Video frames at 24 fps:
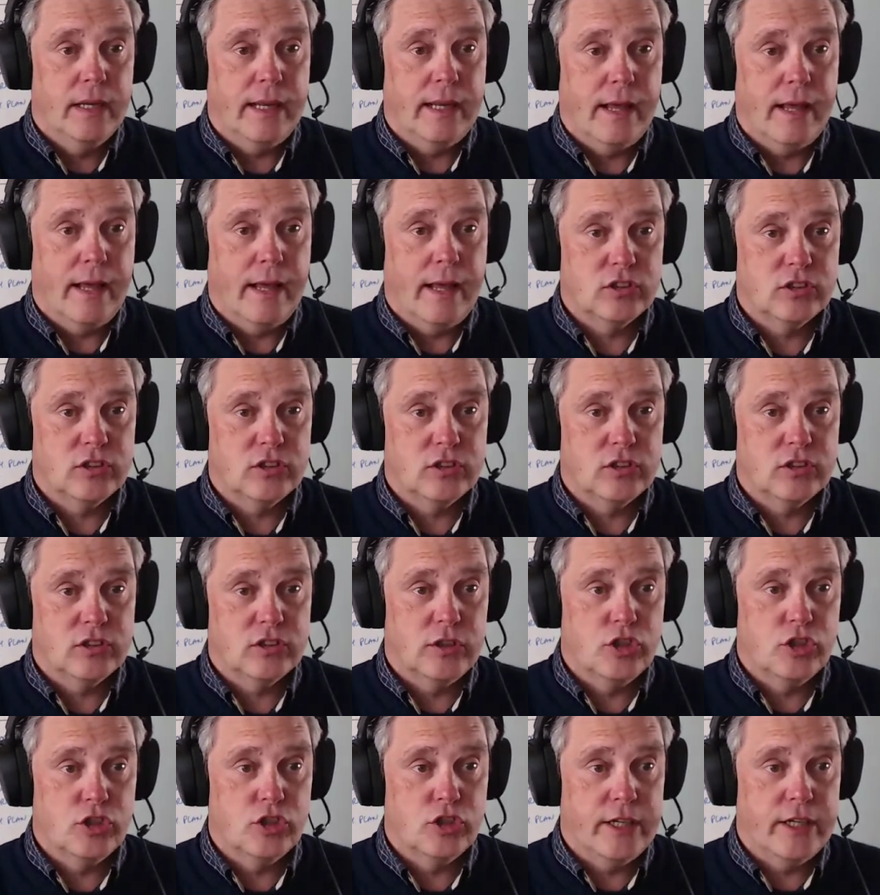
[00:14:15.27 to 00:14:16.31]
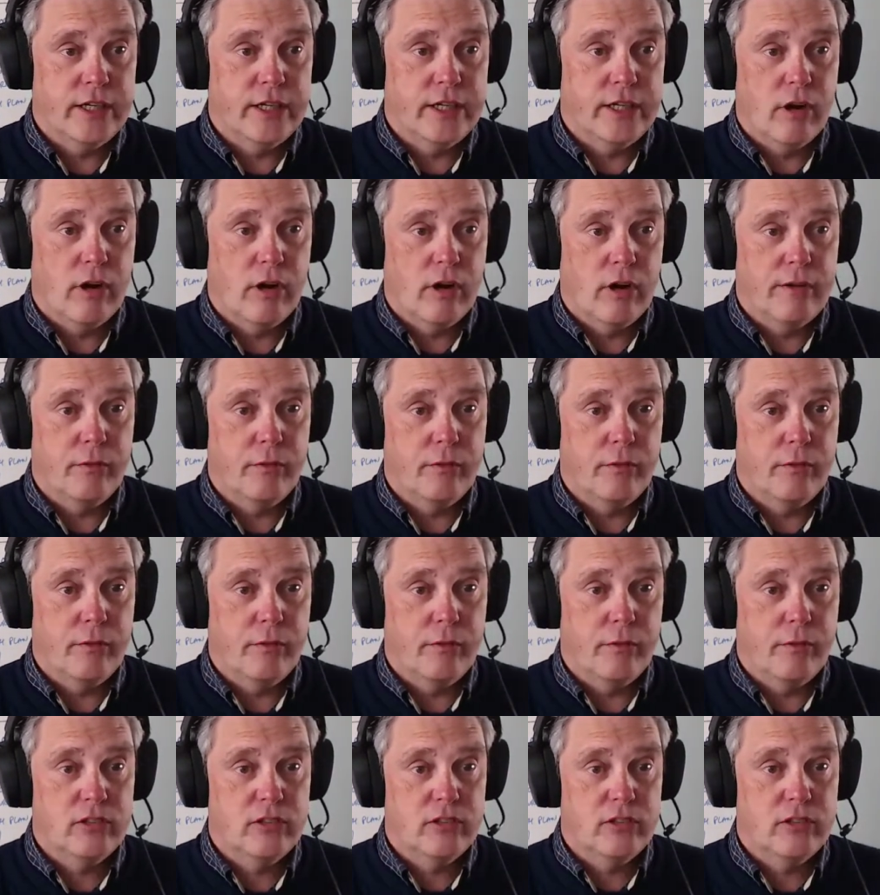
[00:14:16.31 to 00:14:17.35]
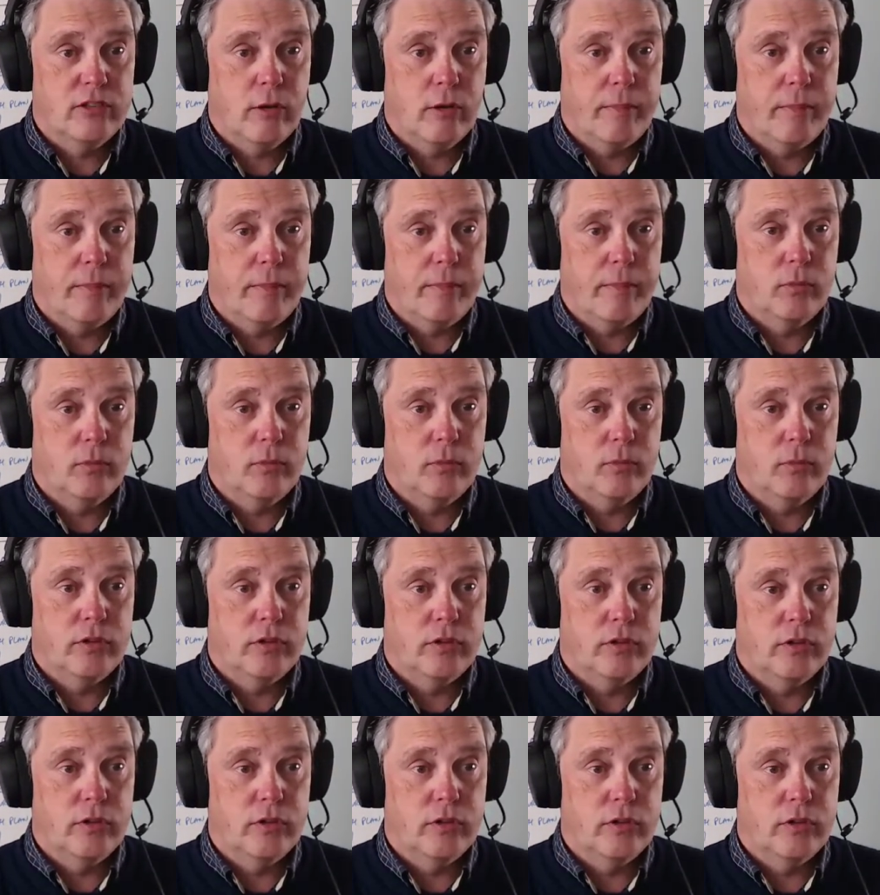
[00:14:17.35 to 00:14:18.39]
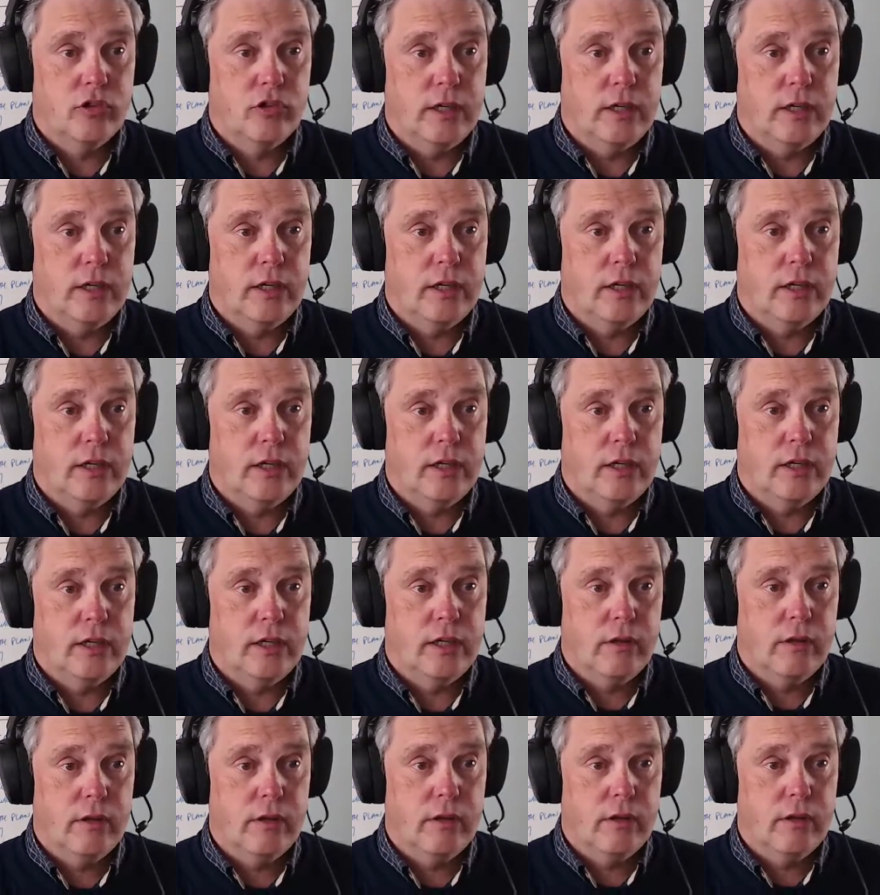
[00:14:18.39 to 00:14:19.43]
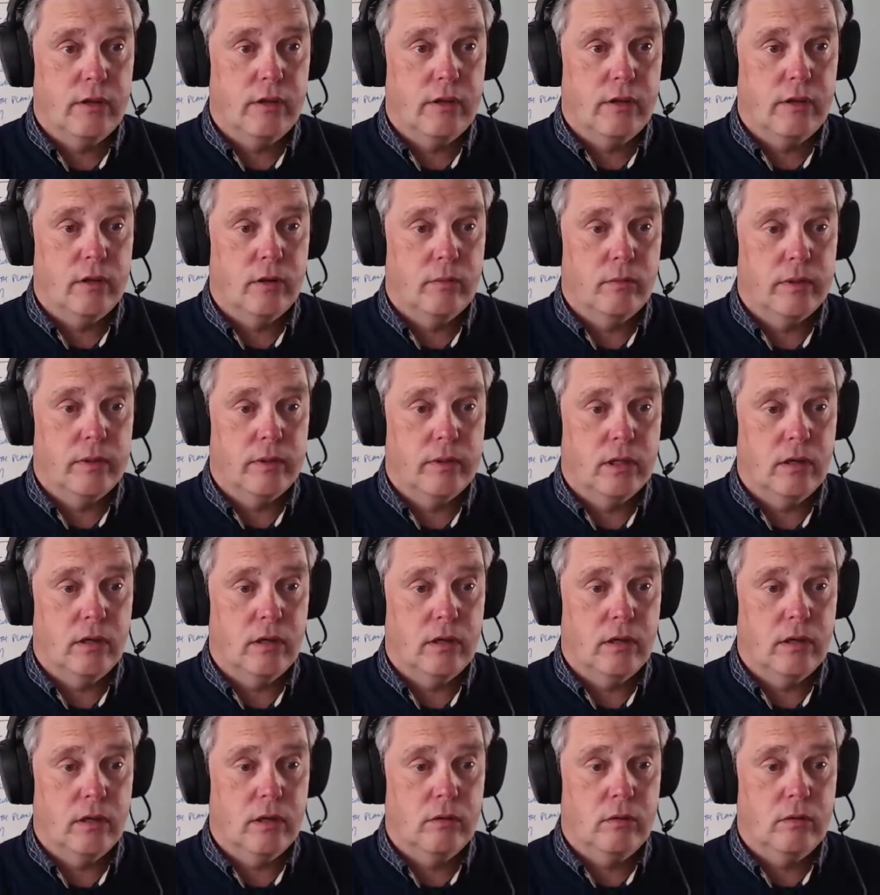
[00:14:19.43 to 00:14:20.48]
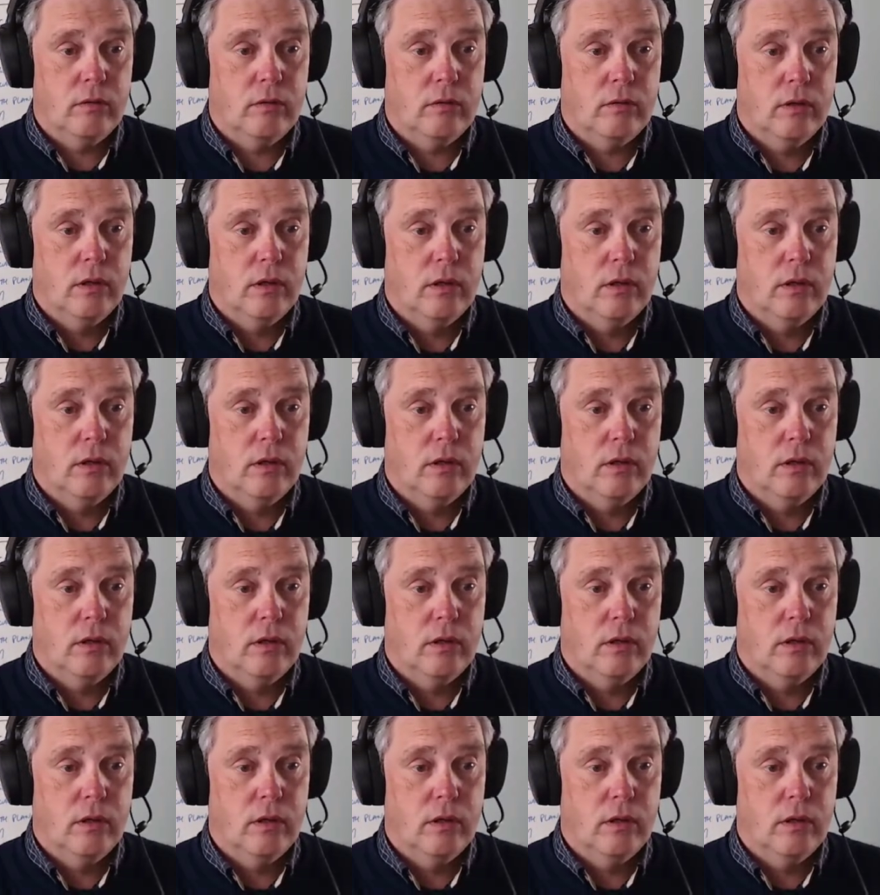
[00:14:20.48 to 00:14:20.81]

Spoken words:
Now that's on the J drive for me, so I better move to the J drive. Here we go.